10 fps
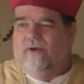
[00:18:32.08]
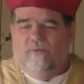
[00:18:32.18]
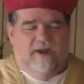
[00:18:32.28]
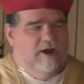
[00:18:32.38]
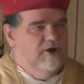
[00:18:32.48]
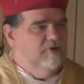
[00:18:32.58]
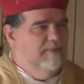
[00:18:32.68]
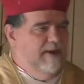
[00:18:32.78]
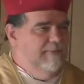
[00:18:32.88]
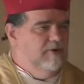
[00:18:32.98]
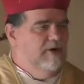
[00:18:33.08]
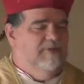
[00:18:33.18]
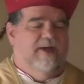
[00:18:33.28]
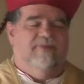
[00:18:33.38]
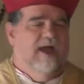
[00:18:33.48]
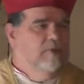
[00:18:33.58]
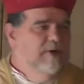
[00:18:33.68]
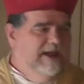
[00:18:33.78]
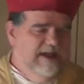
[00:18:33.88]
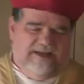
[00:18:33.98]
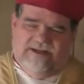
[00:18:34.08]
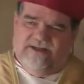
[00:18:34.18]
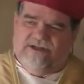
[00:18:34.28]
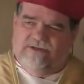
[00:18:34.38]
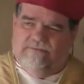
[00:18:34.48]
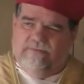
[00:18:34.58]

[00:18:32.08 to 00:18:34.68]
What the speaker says: We are to remember that wickedness,